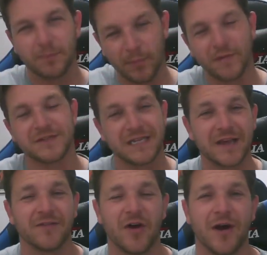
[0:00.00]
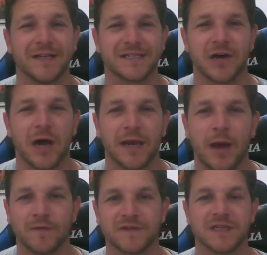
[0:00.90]
Obviously, given hindsight, now
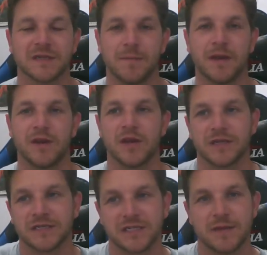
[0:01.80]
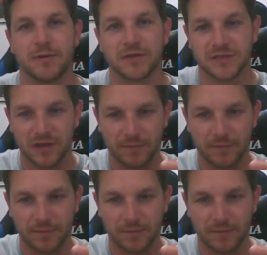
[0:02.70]
we've seen Dominion, you can see because of the